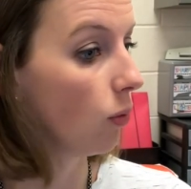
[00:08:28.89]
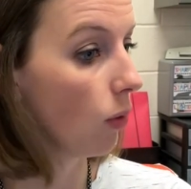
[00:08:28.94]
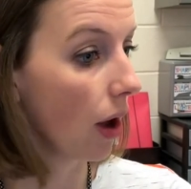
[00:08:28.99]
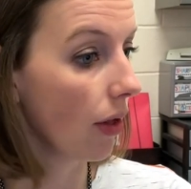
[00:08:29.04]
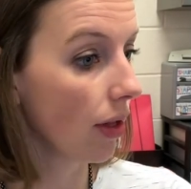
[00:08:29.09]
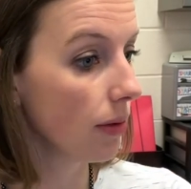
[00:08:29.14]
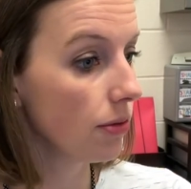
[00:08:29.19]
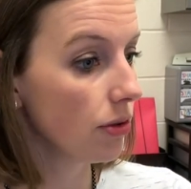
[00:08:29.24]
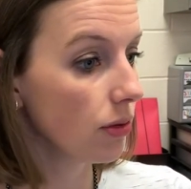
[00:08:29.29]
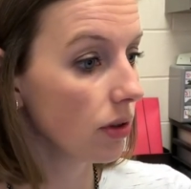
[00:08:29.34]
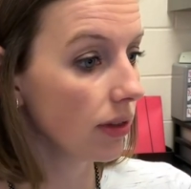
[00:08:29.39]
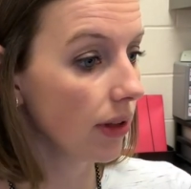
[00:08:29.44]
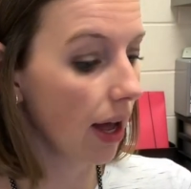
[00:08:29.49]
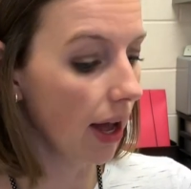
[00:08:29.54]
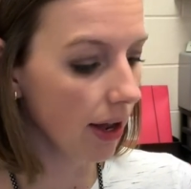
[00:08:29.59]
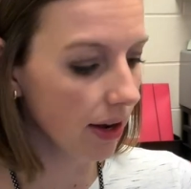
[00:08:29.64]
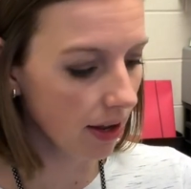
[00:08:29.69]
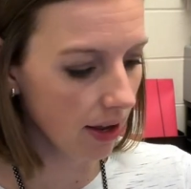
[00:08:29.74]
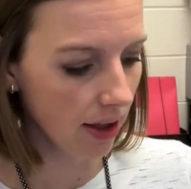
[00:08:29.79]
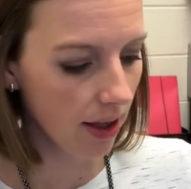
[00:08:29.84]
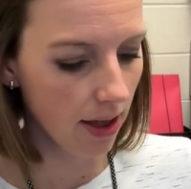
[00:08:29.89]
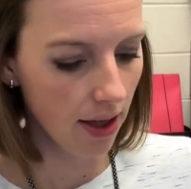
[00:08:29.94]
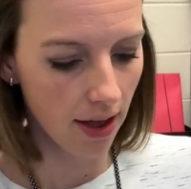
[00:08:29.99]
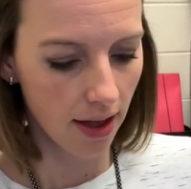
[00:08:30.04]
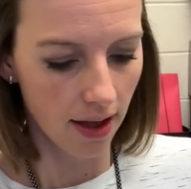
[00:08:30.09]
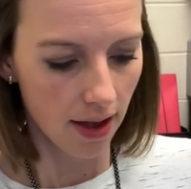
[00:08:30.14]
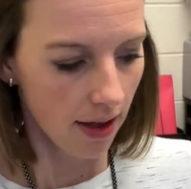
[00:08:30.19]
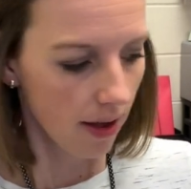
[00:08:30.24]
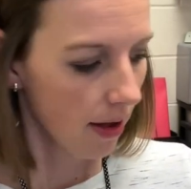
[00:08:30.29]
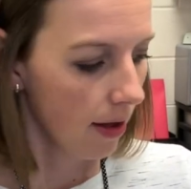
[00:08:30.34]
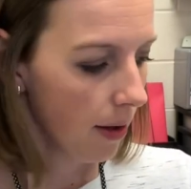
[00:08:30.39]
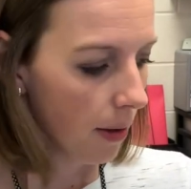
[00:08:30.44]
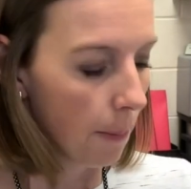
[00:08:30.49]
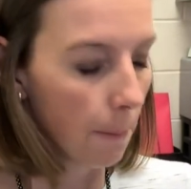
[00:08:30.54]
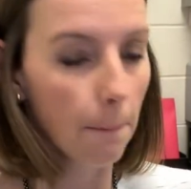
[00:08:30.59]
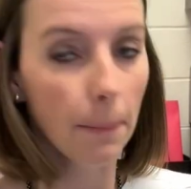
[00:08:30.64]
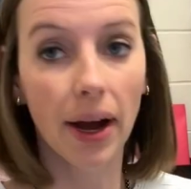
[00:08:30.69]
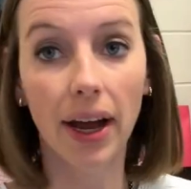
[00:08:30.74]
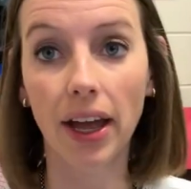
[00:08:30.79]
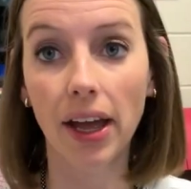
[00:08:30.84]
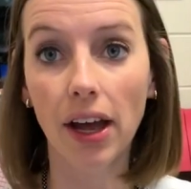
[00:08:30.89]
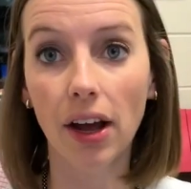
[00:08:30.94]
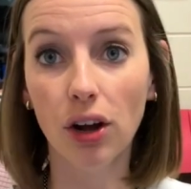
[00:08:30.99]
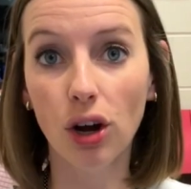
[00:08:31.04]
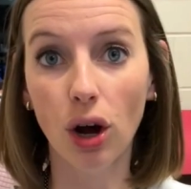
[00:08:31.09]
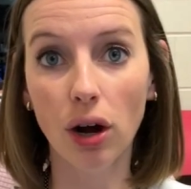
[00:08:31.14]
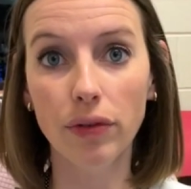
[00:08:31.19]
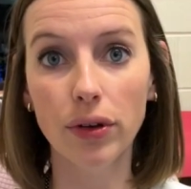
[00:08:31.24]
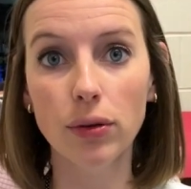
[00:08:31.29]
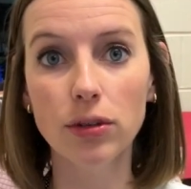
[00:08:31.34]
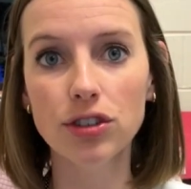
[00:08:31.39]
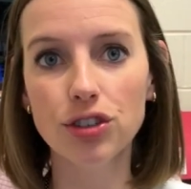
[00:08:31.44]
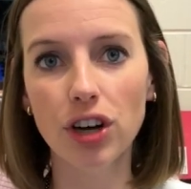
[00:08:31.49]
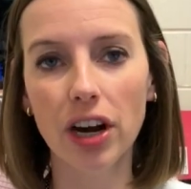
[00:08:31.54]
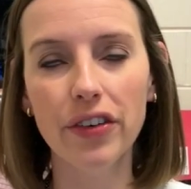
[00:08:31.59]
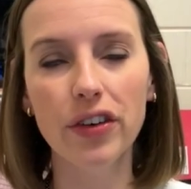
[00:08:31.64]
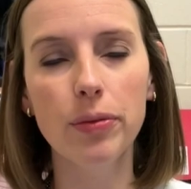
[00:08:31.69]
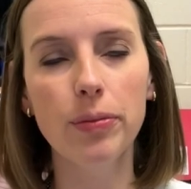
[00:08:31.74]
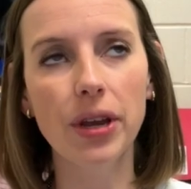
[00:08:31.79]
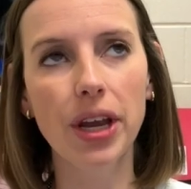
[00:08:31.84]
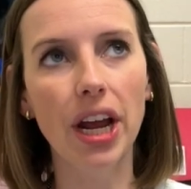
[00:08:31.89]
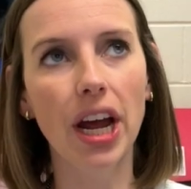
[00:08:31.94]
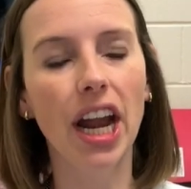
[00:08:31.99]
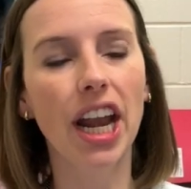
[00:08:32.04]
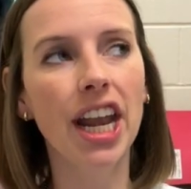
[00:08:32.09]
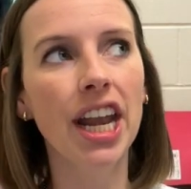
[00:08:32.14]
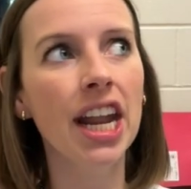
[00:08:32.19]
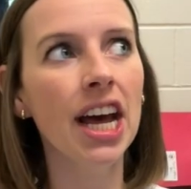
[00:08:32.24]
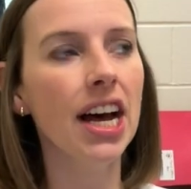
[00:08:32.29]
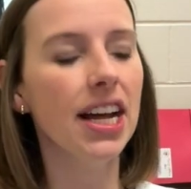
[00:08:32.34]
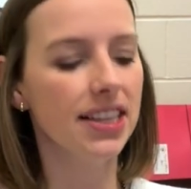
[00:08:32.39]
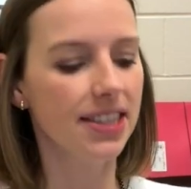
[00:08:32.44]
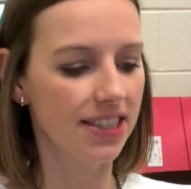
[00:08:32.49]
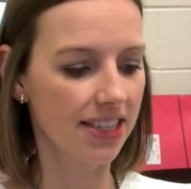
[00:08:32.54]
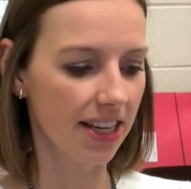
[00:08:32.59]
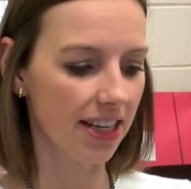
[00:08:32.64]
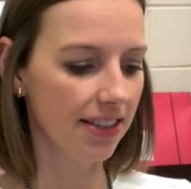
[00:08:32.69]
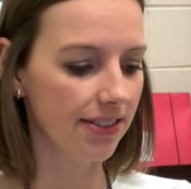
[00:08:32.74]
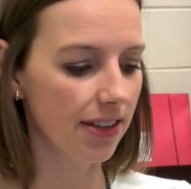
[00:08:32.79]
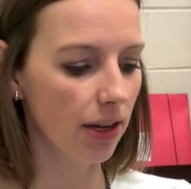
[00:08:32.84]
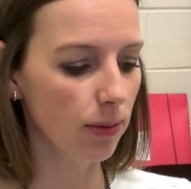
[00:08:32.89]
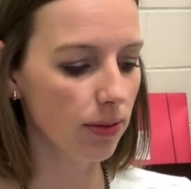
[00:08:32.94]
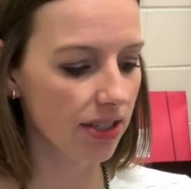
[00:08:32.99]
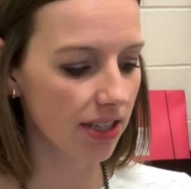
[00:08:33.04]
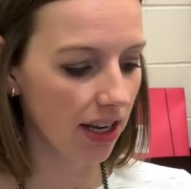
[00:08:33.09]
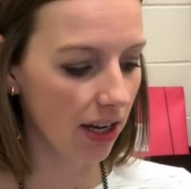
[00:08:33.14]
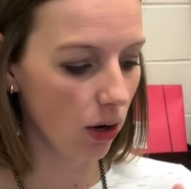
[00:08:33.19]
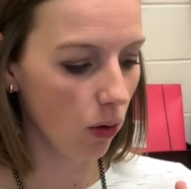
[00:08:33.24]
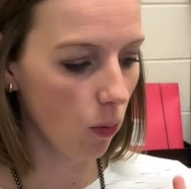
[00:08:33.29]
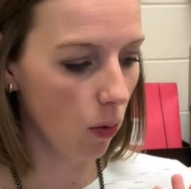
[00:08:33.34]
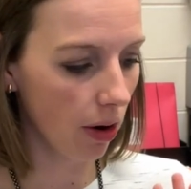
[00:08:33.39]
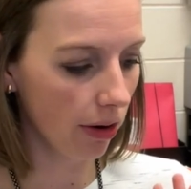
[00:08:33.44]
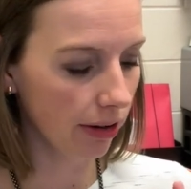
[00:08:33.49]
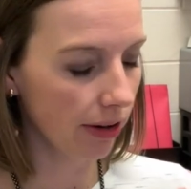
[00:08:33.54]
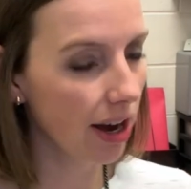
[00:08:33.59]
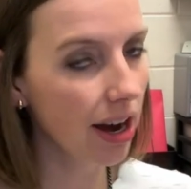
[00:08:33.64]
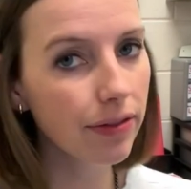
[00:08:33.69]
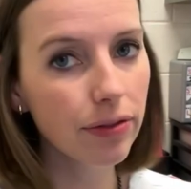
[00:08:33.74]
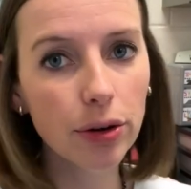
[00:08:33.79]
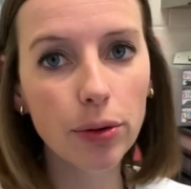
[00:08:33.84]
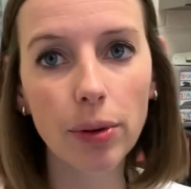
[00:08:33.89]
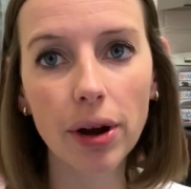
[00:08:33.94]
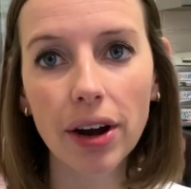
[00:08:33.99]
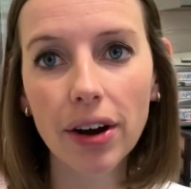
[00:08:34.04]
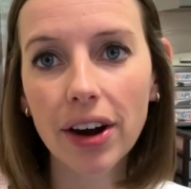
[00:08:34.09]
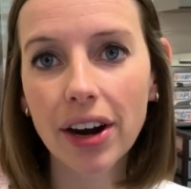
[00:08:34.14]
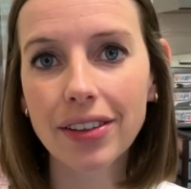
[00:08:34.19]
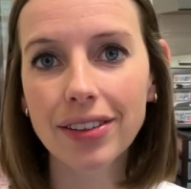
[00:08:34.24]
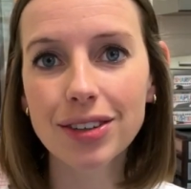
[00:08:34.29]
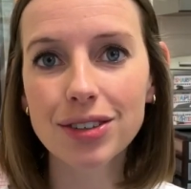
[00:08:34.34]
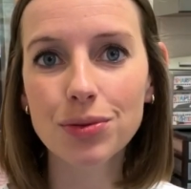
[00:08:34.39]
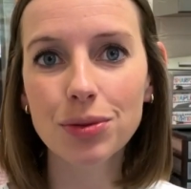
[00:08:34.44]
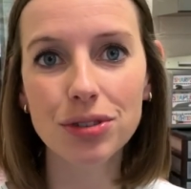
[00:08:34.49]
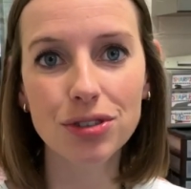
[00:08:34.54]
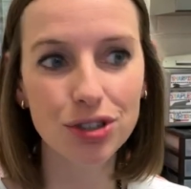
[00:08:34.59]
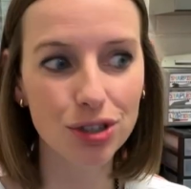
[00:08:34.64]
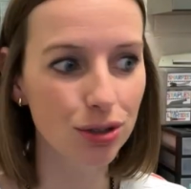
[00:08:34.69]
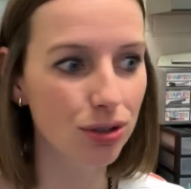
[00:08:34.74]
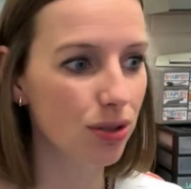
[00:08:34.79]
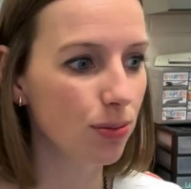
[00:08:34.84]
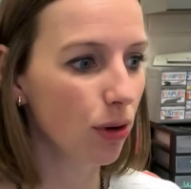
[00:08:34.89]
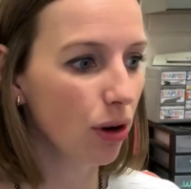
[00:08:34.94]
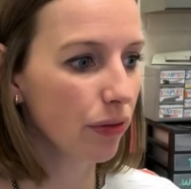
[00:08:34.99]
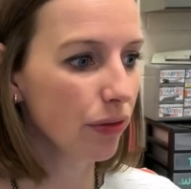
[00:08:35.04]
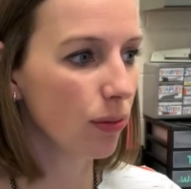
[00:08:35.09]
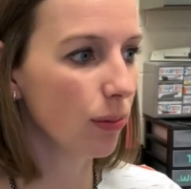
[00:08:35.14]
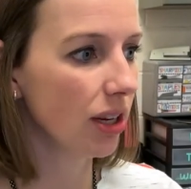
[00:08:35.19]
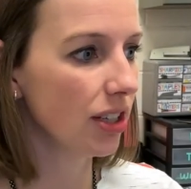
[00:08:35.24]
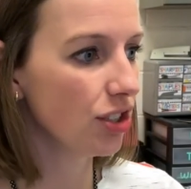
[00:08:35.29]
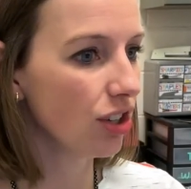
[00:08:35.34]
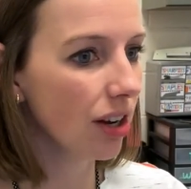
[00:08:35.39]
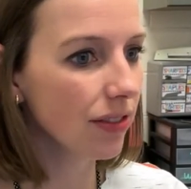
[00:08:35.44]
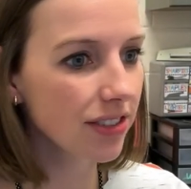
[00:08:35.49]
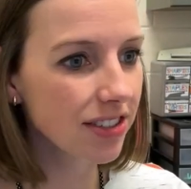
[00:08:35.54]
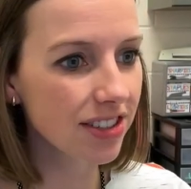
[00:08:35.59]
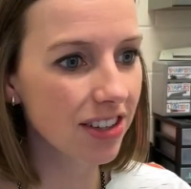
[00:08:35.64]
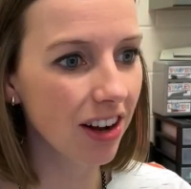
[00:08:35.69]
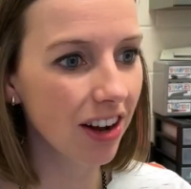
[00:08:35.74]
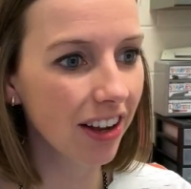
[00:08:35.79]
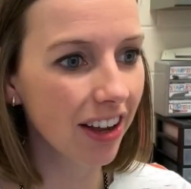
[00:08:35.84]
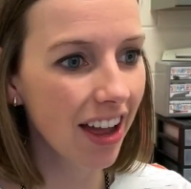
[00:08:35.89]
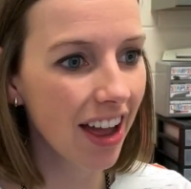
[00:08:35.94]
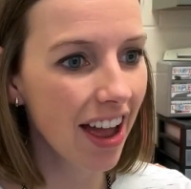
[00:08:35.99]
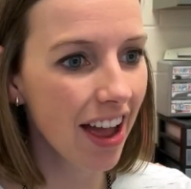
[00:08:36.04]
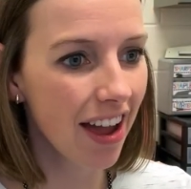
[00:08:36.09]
While I'm doing that, my coffee was driving me nuts because it was getting water everywhere and this one's too small for my Java sock.